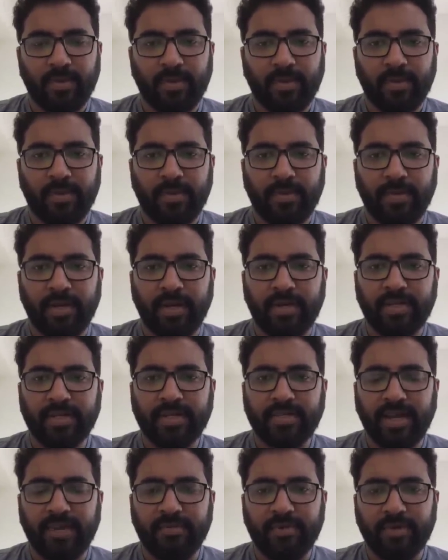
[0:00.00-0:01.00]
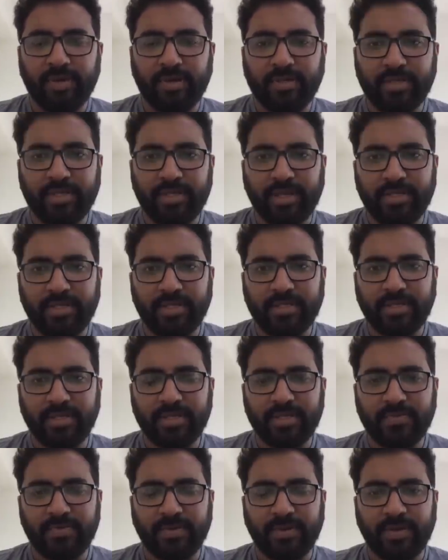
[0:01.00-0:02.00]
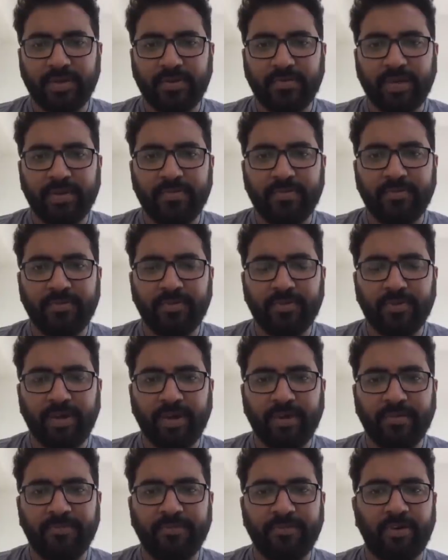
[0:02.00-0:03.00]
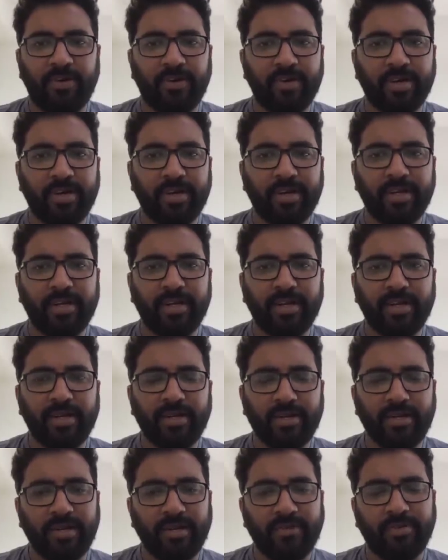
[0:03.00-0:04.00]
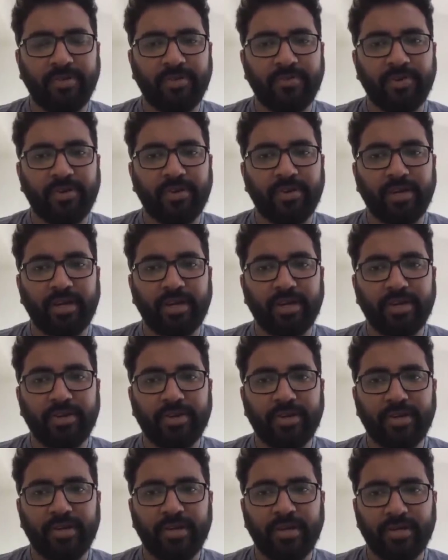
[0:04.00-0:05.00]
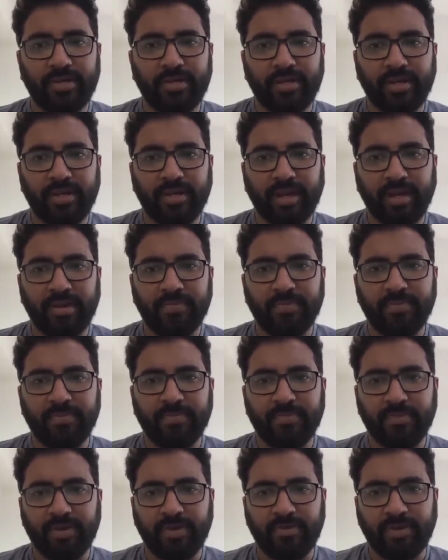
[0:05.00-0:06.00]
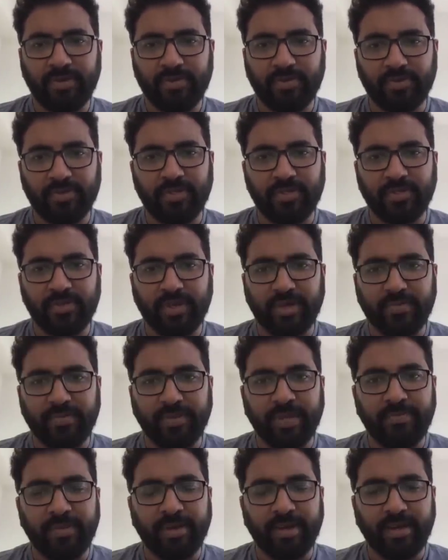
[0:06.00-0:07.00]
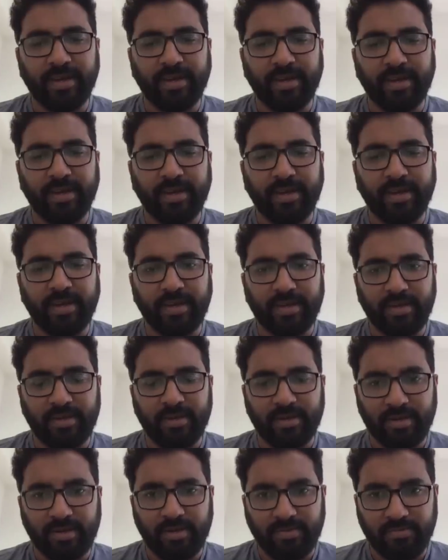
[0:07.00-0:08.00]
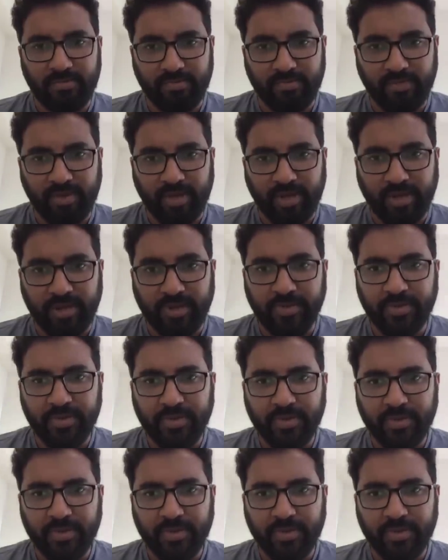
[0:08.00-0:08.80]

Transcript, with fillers: Ethics, I would not suggest at this point of time if you have already done. If you have not done at all, there can be different sources. You can mail me, I'll mail you.